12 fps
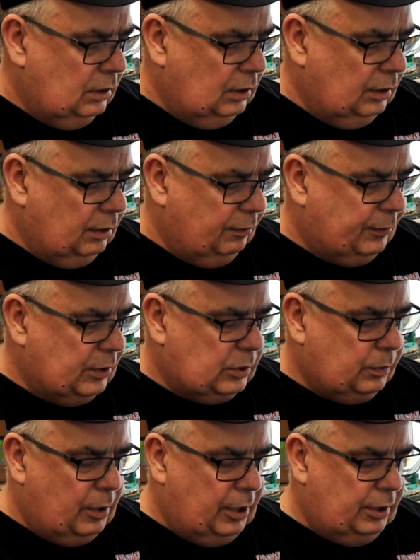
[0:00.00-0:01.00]
The
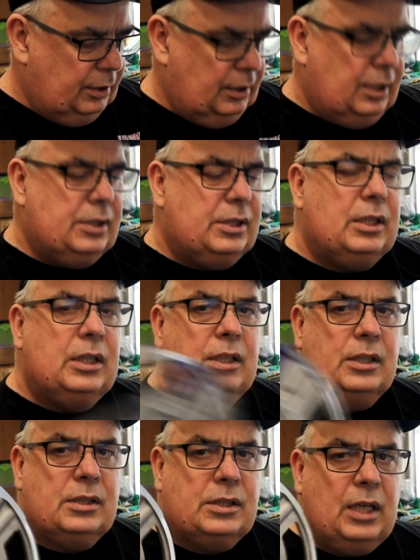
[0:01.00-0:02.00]
first one is
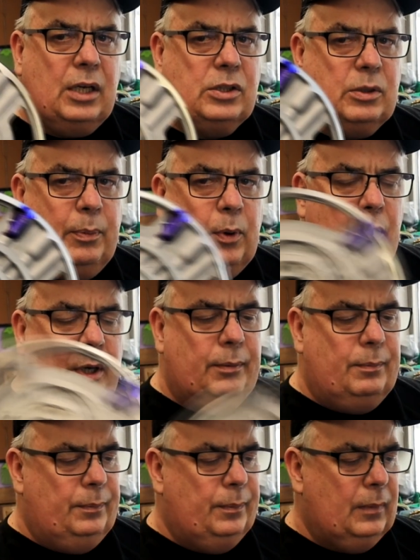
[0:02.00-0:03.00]
the center
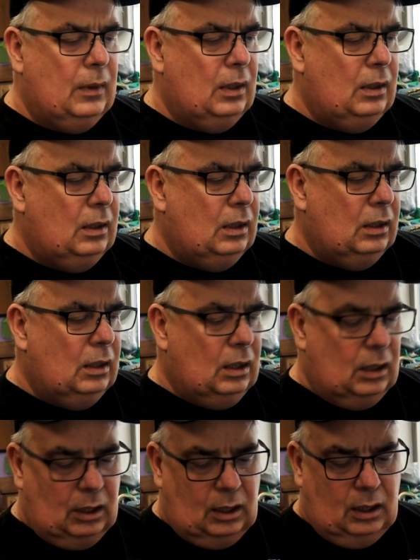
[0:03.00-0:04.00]
support
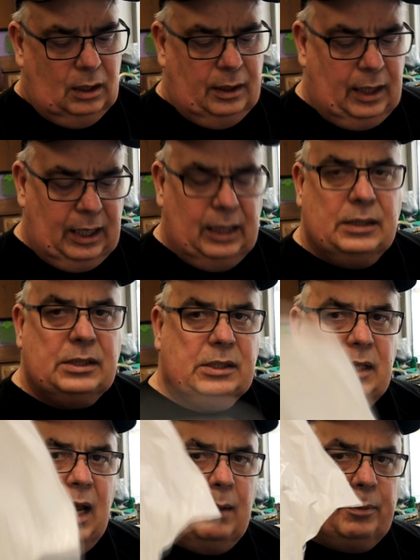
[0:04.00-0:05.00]
and
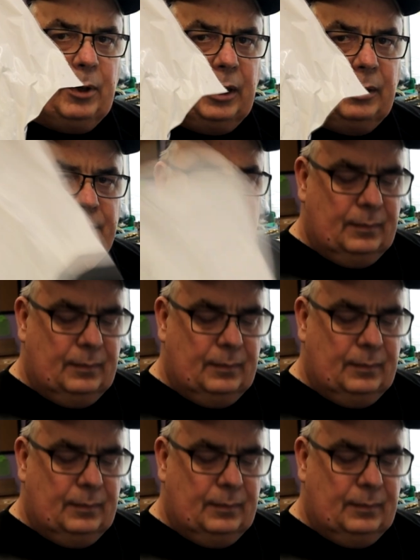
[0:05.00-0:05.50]
snap ring.